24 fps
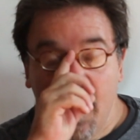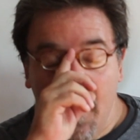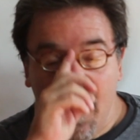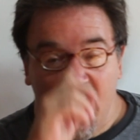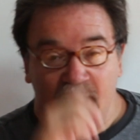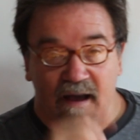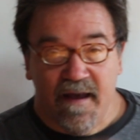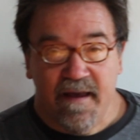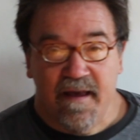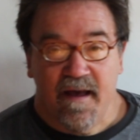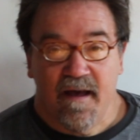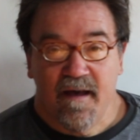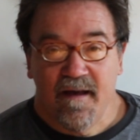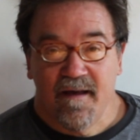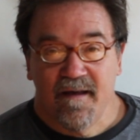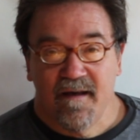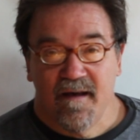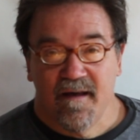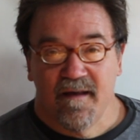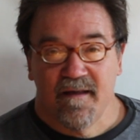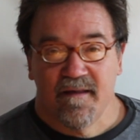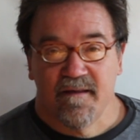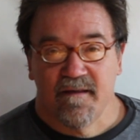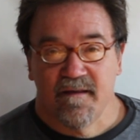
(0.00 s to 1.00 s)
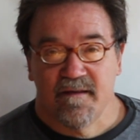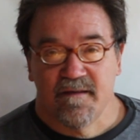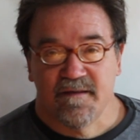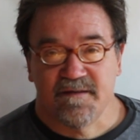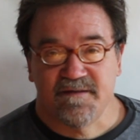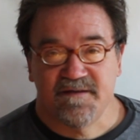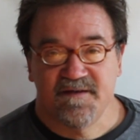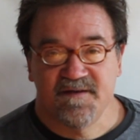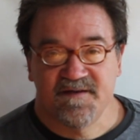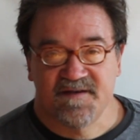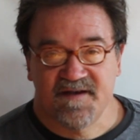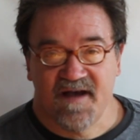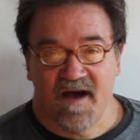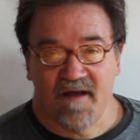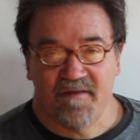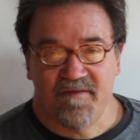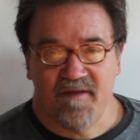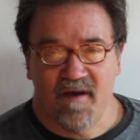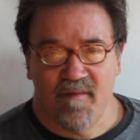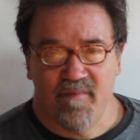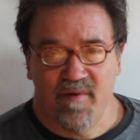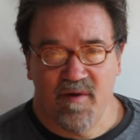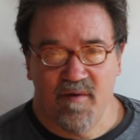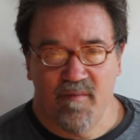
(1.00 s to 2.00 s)
Hi, this is Scott
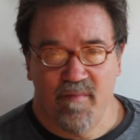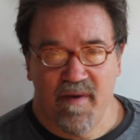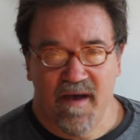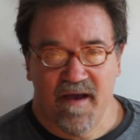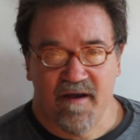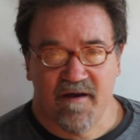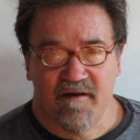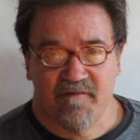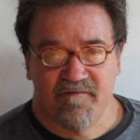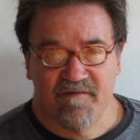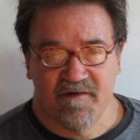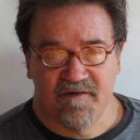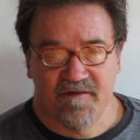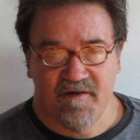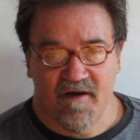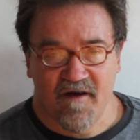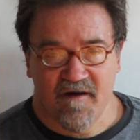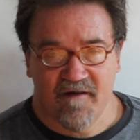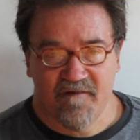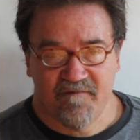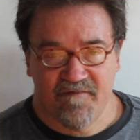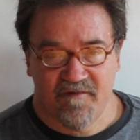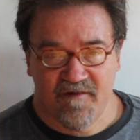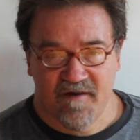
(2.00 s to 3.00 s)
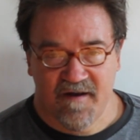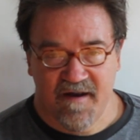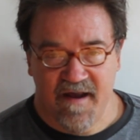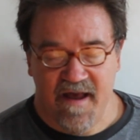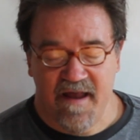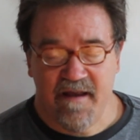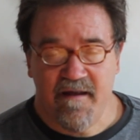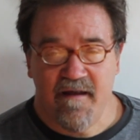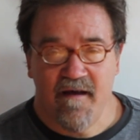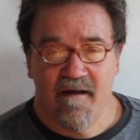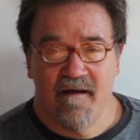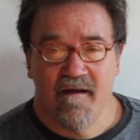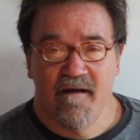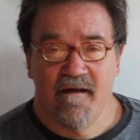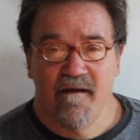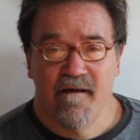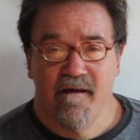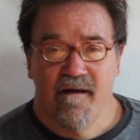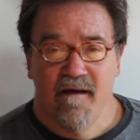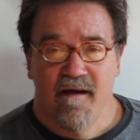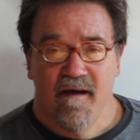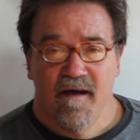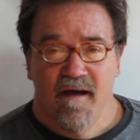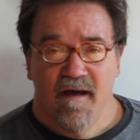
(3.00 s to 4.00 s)
W. Baker, photographer again.
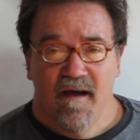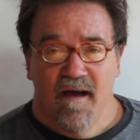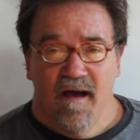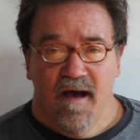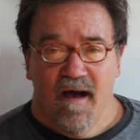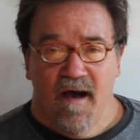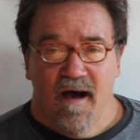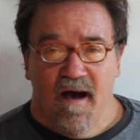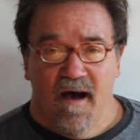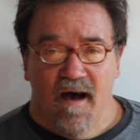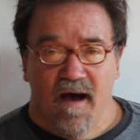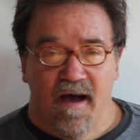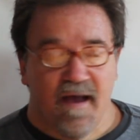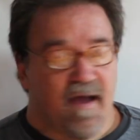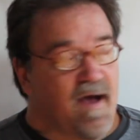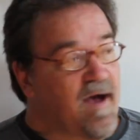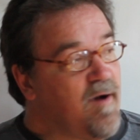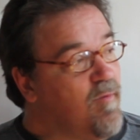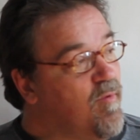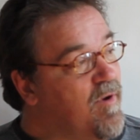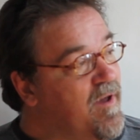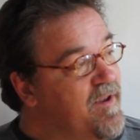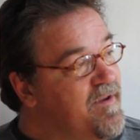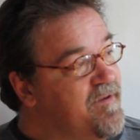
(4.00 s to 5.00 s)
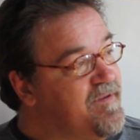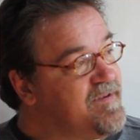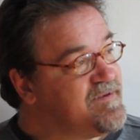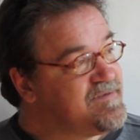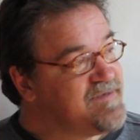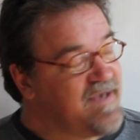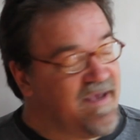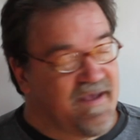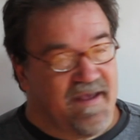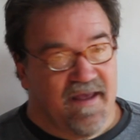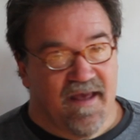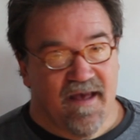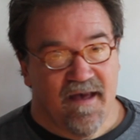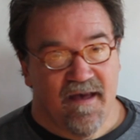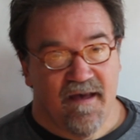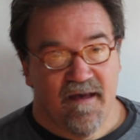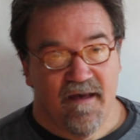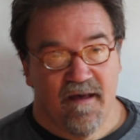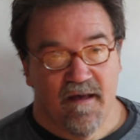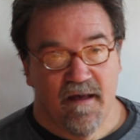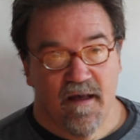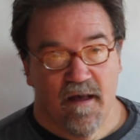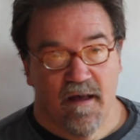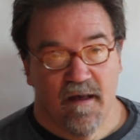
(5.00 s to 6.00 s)
I wanted to say
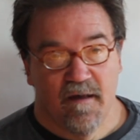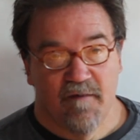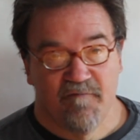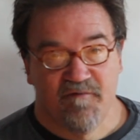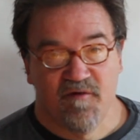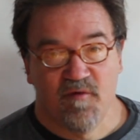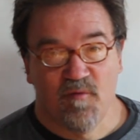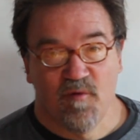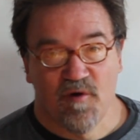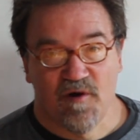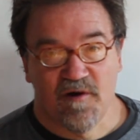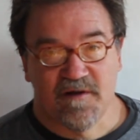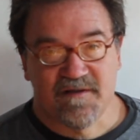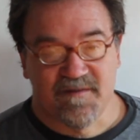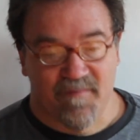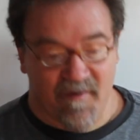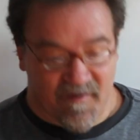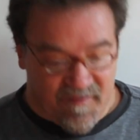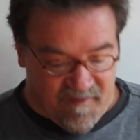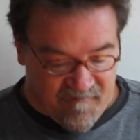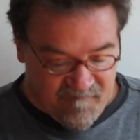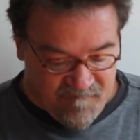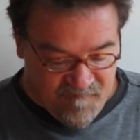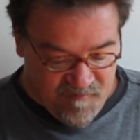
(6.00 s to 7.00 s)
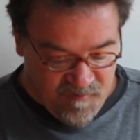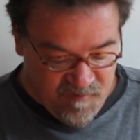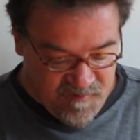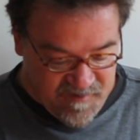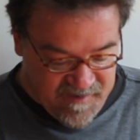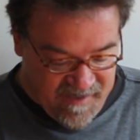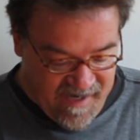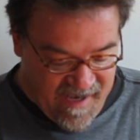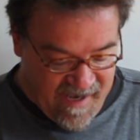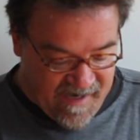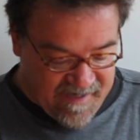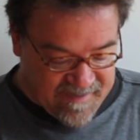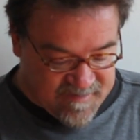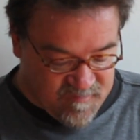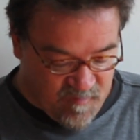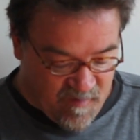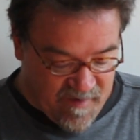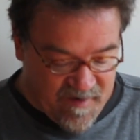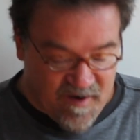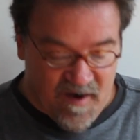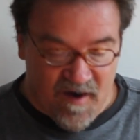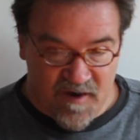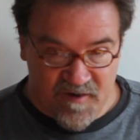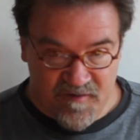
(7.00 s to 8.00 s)
a few words about the FUJI
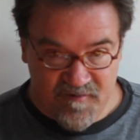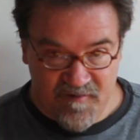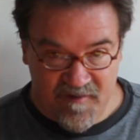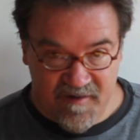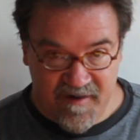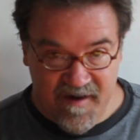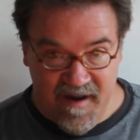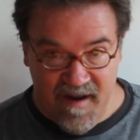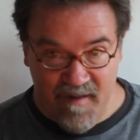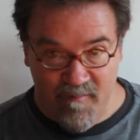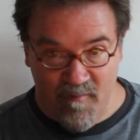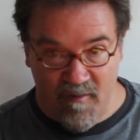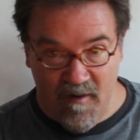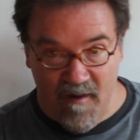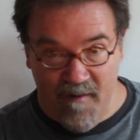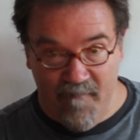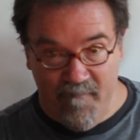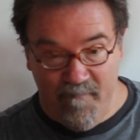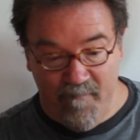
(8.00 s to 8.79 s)
X100 camera.